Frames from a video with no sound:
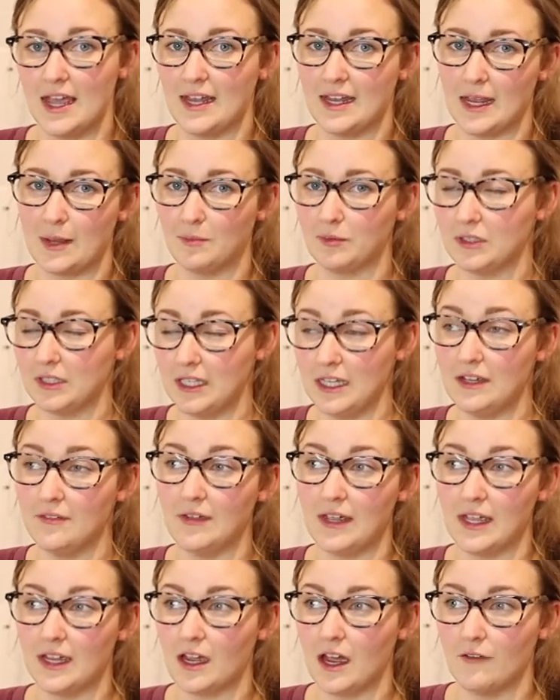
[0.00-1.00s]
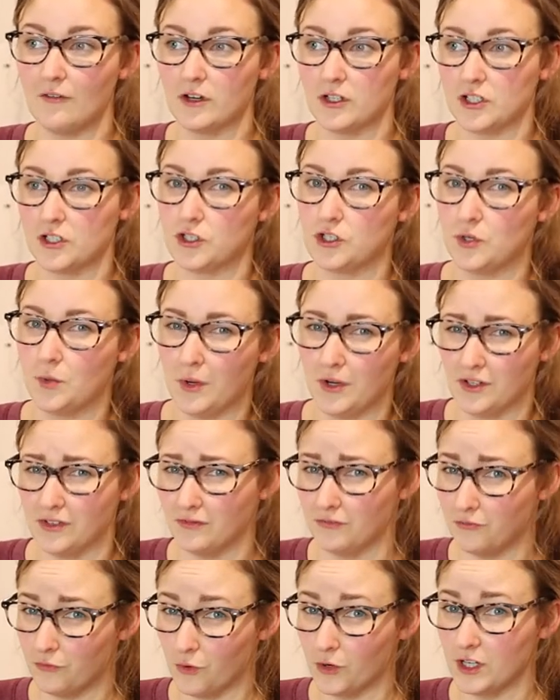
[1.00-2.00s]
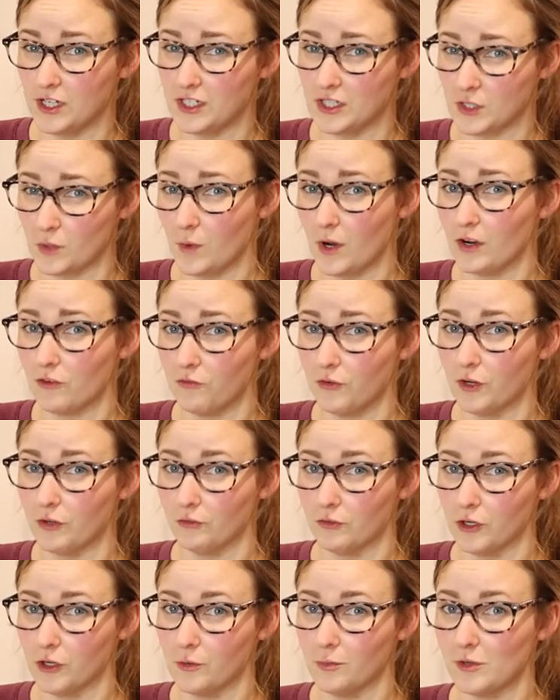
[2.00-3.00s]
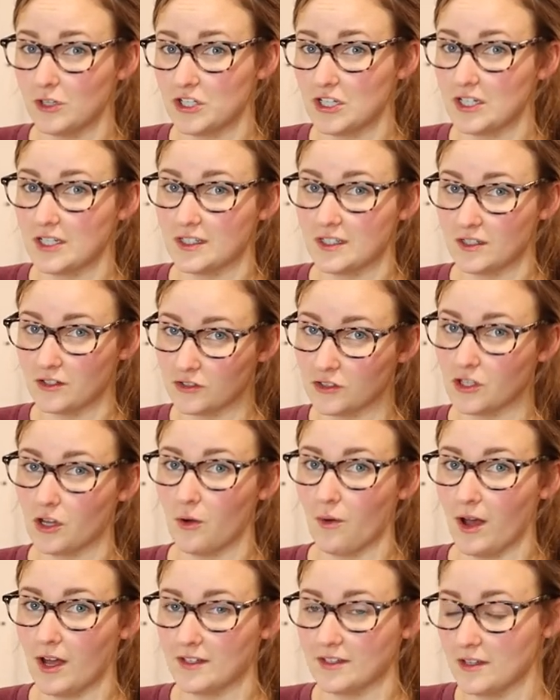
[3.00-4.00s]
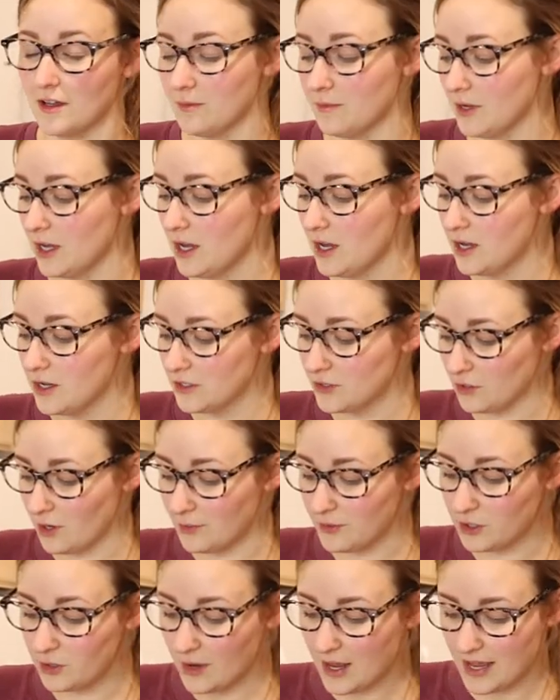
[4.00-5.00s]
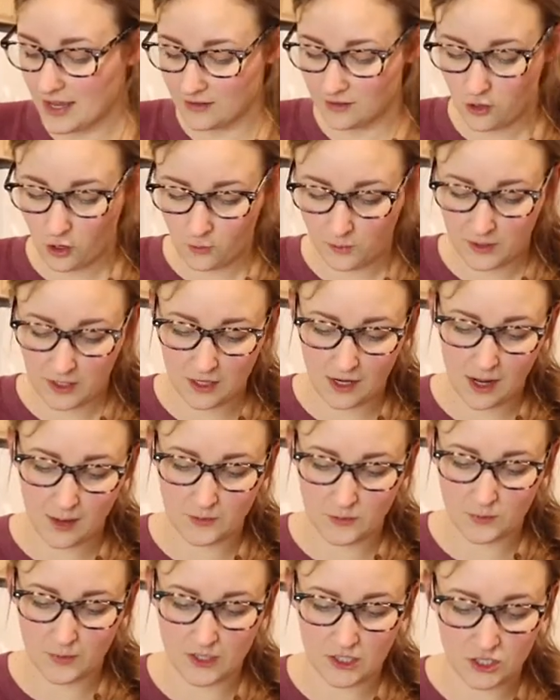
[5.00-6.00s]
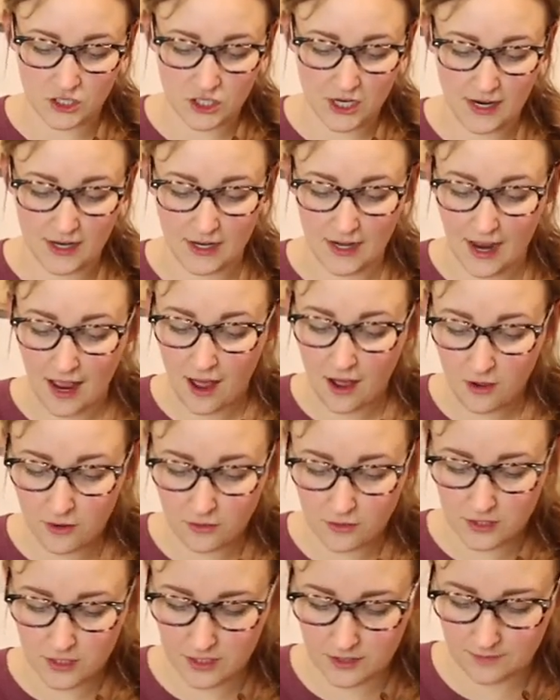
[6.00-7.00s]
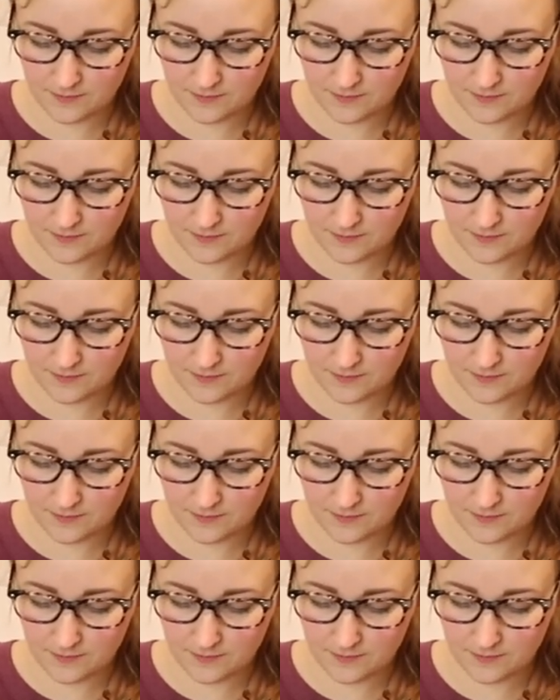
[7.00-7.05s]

And I believe it covers a 240 square foot room, which is so awesome. So I'm gonna go ahead and open it up so we can check it out.